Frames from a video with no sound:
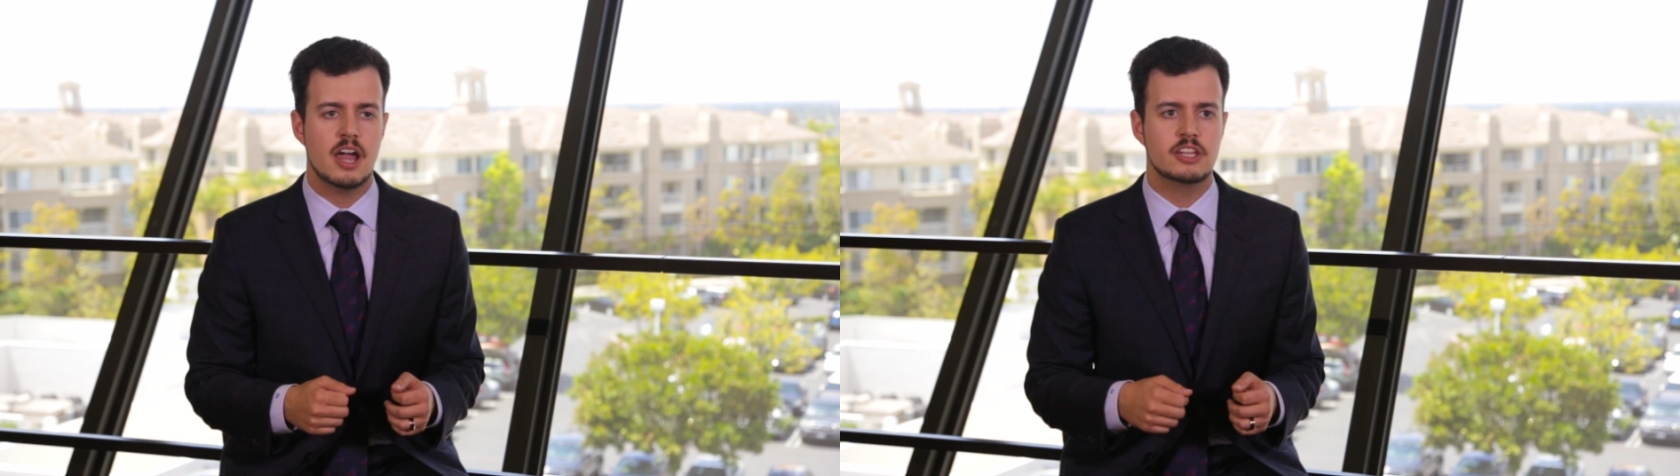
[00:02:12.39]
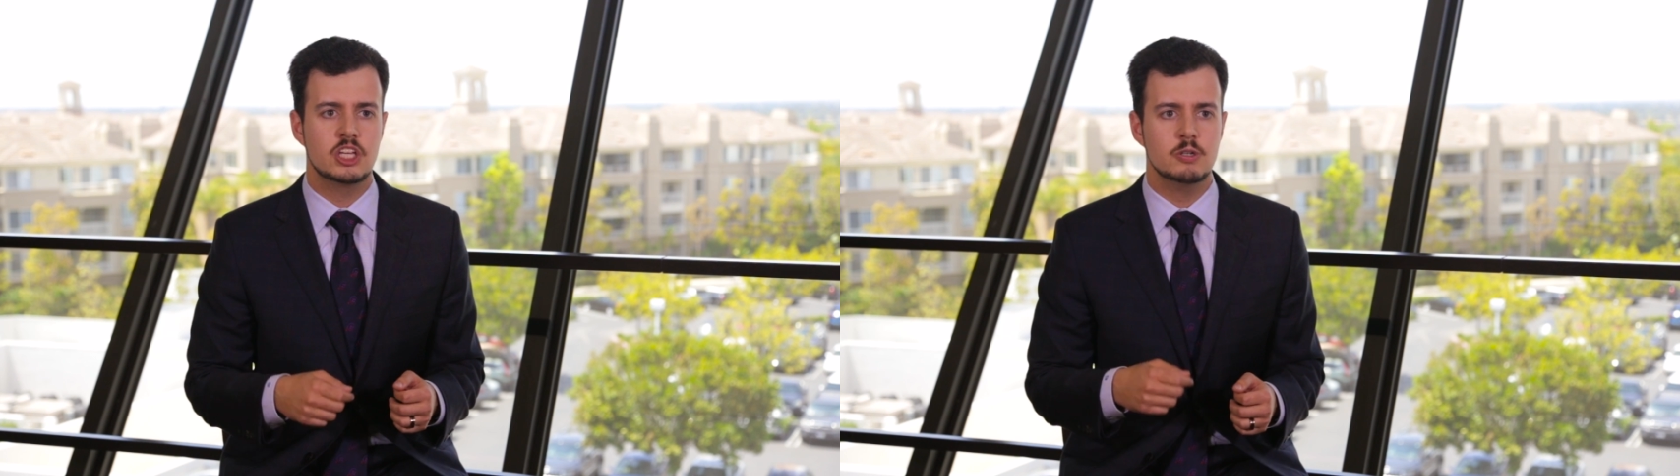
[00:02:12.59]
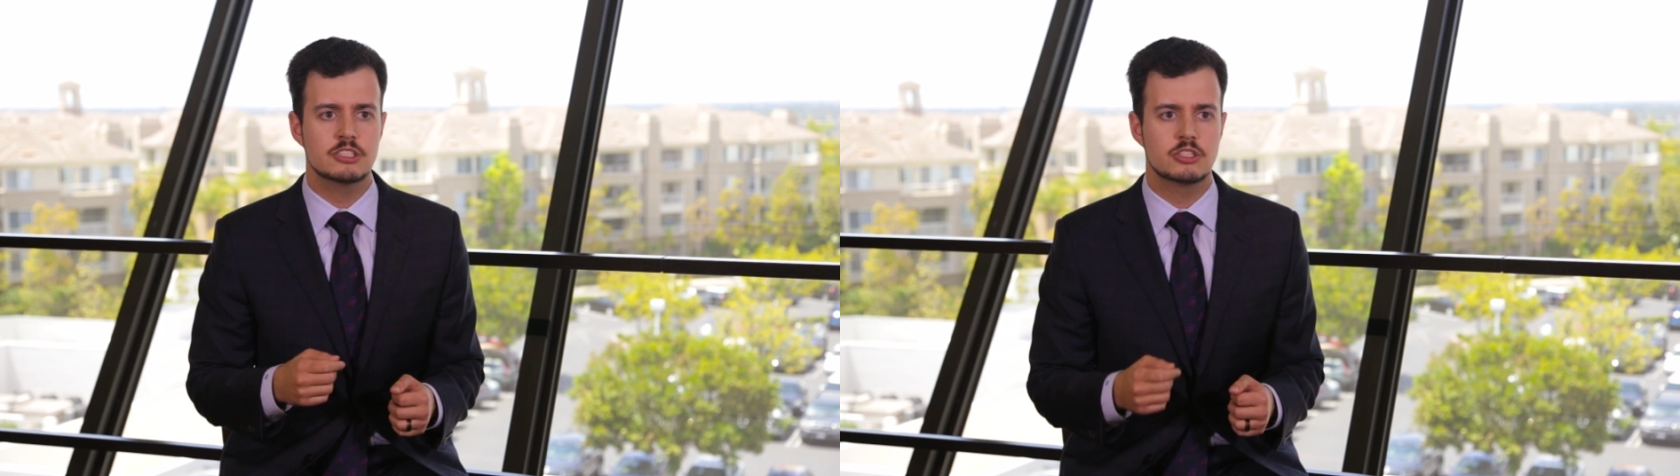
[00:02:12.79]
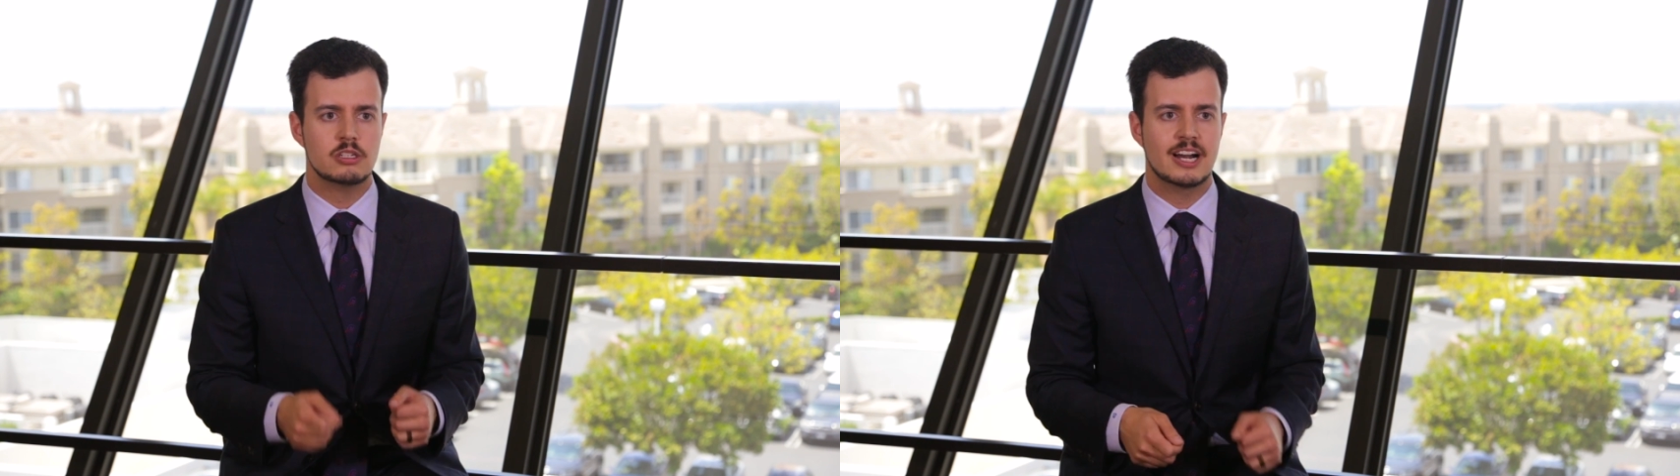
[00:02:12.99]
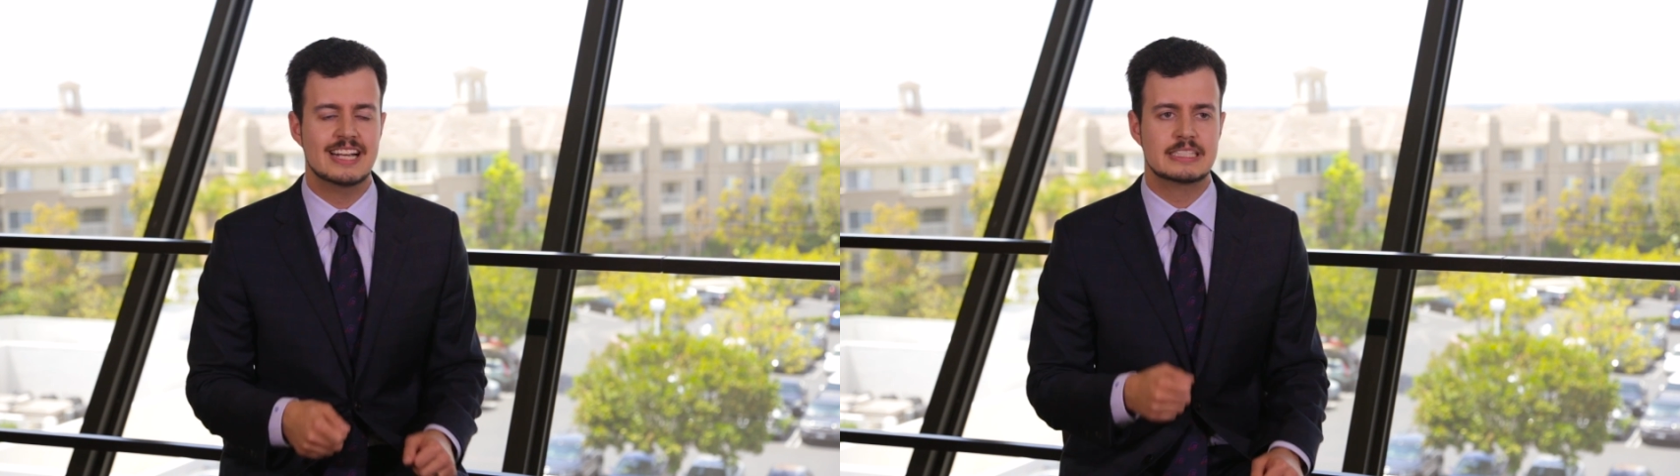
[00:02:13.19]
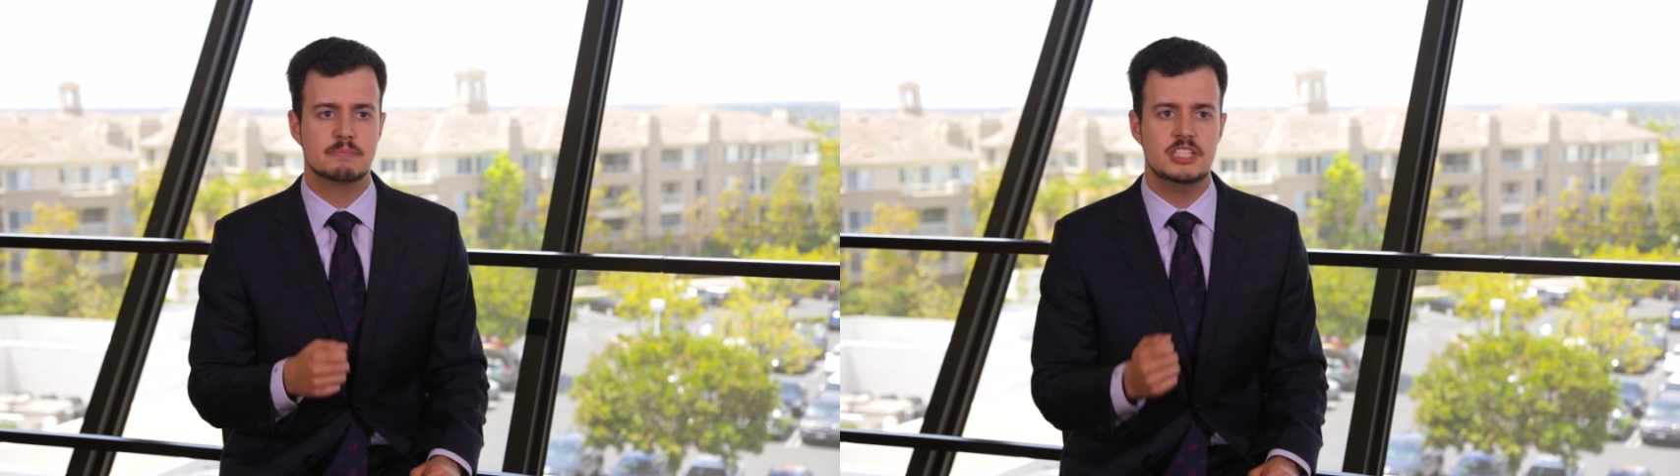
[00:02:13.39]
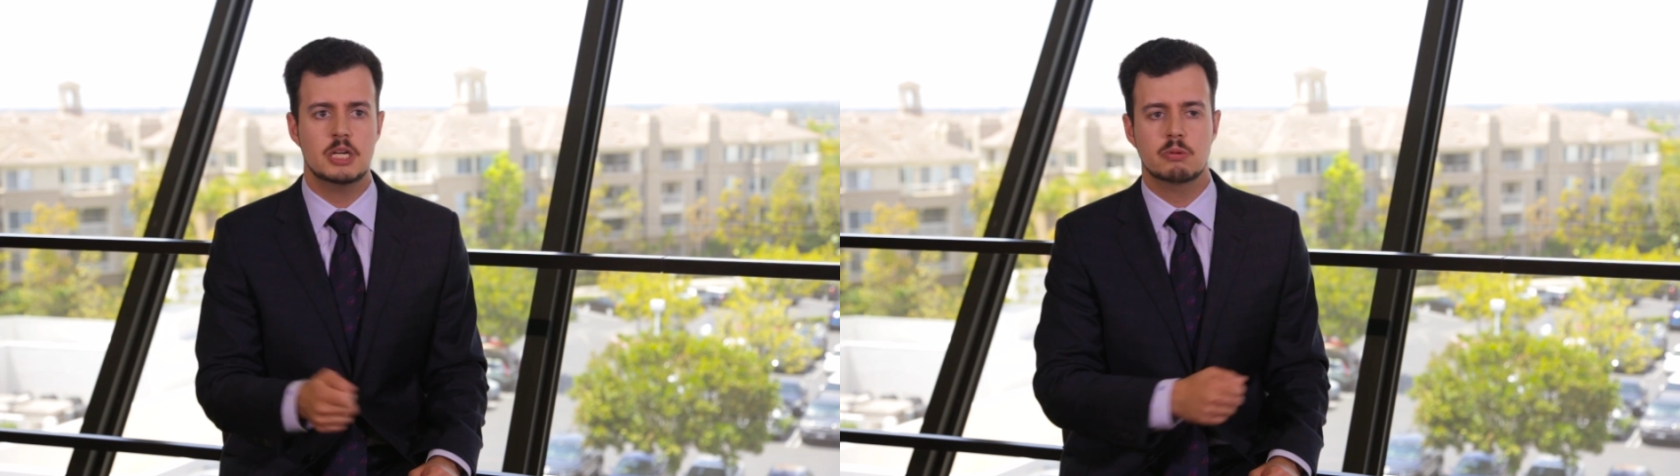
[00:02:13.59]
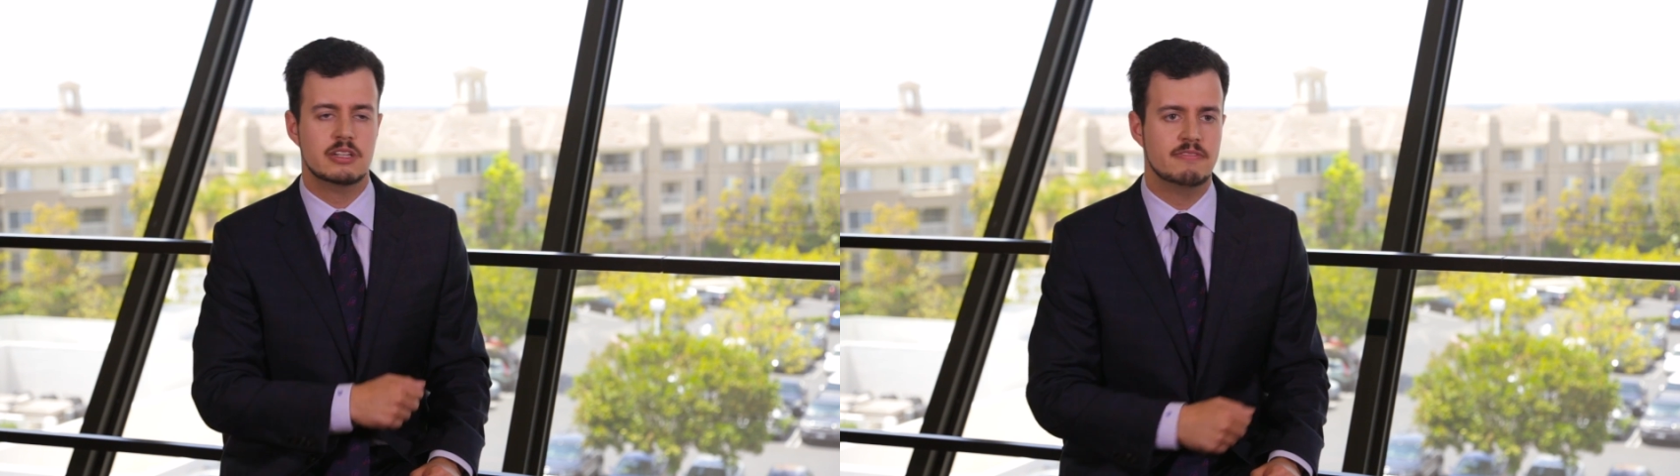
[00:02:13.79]
and the US dollar has
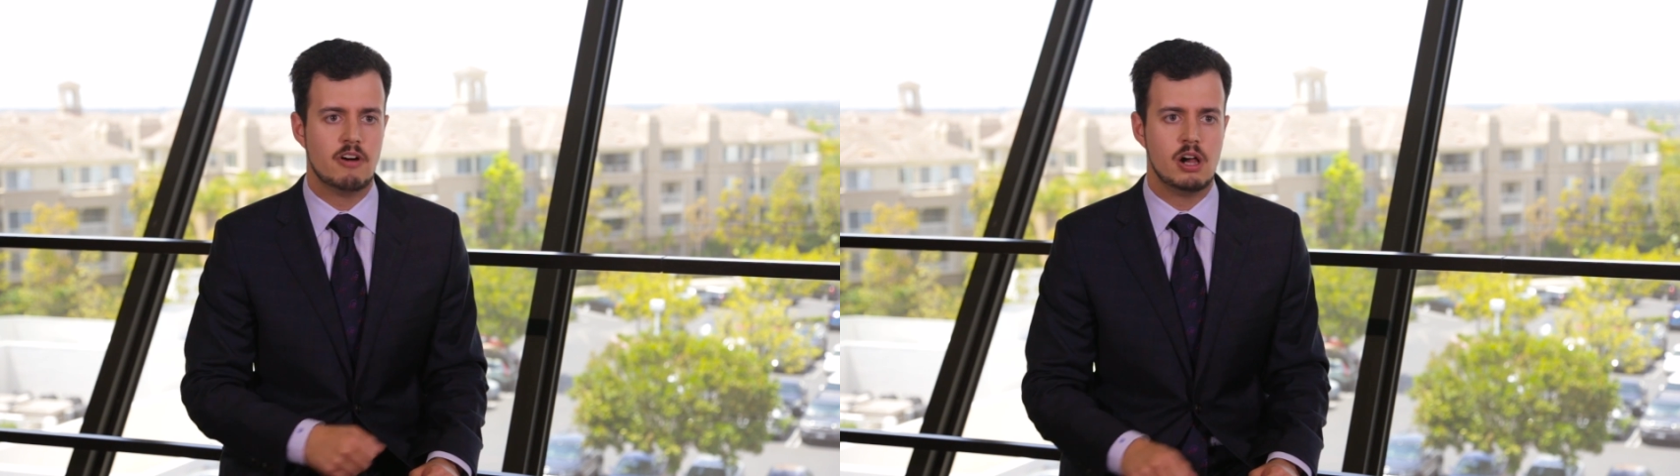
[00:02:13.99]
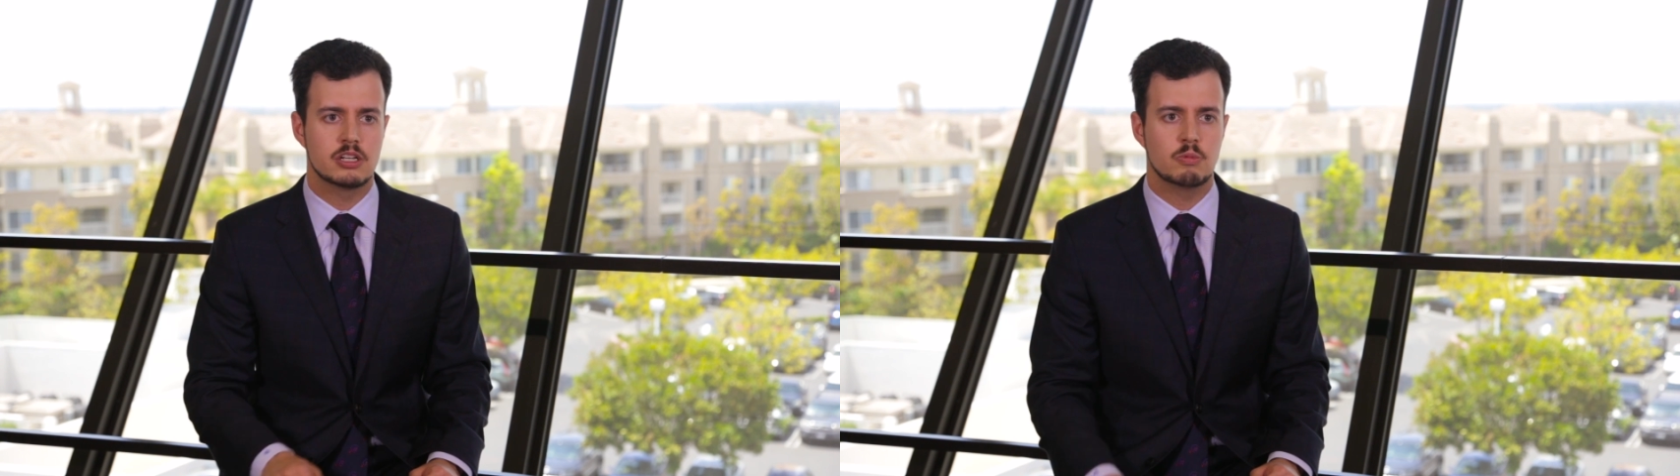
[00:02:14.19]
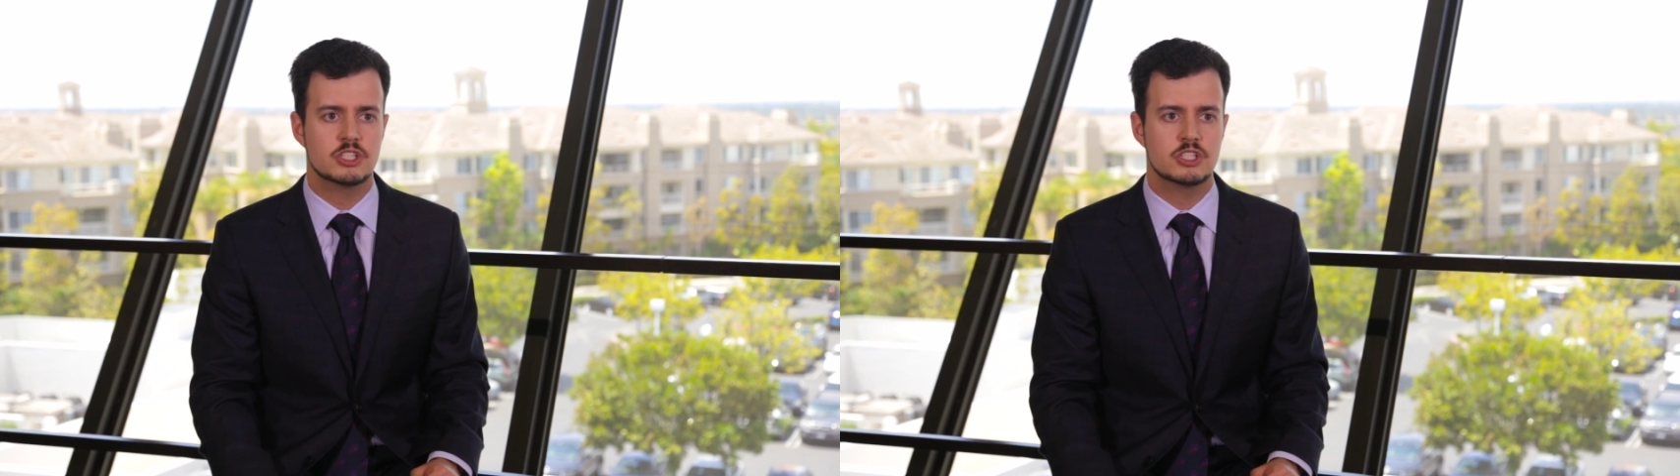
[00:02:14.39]
subsequently fallen,